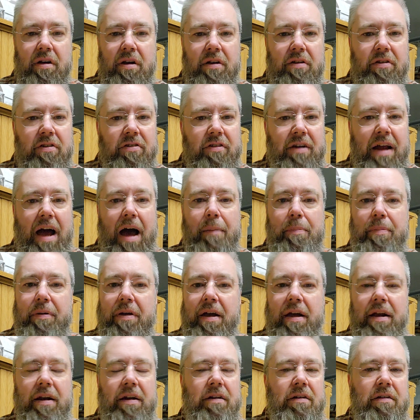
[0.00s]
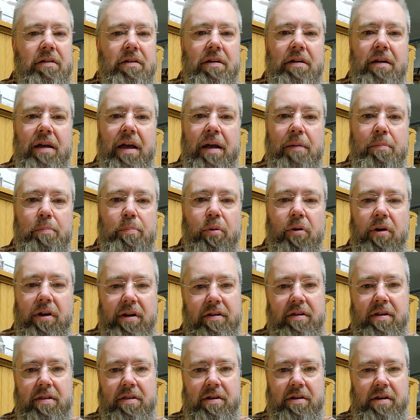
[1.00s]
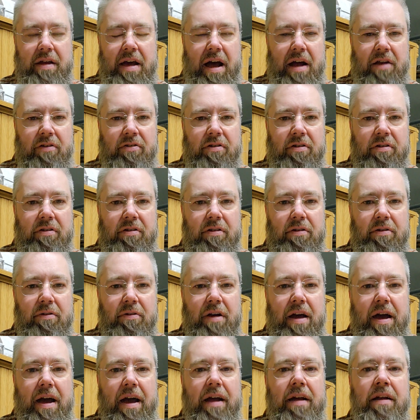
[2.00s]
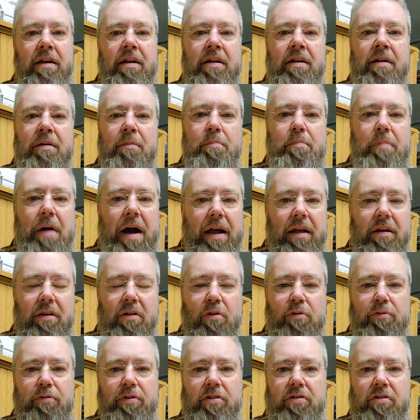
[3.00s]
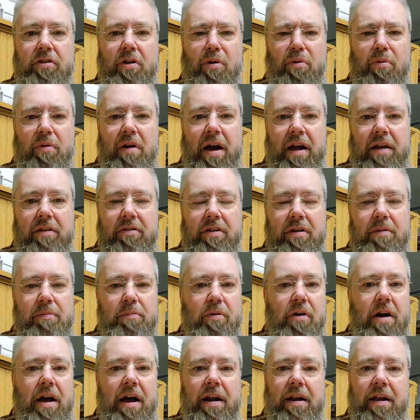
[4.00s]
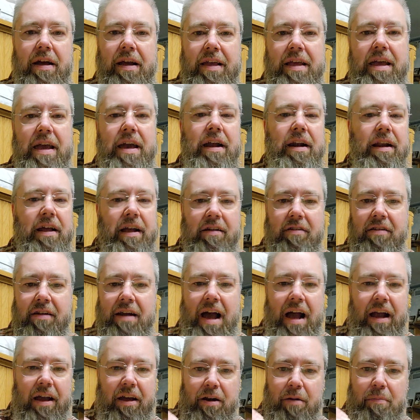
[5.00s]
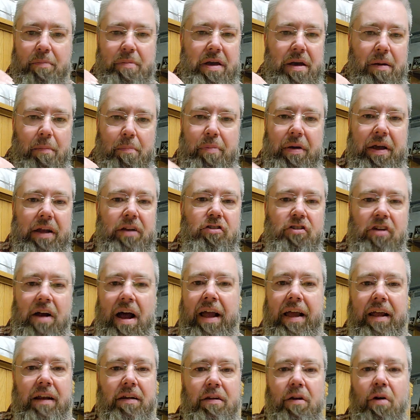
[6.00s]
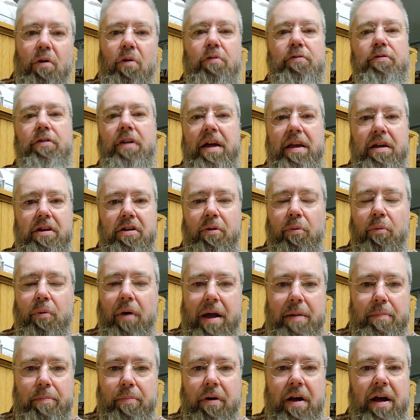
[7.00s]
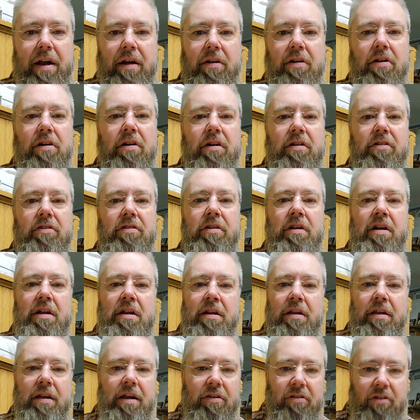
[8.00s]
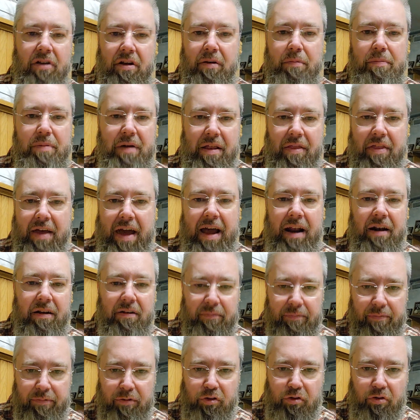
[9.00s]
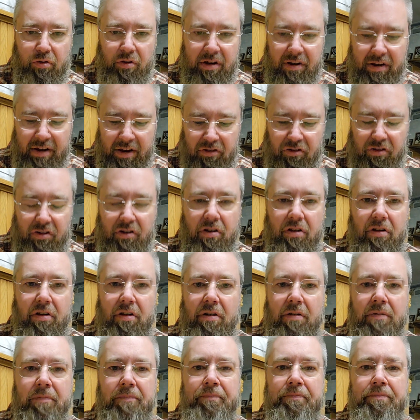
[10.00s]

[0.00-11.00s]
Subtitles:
stop in and put it to the test, okay? Buy a loaf of salt rising bread. Again, it's not going to be a big giant loaf like your white bread looks. It's going to be that traditional,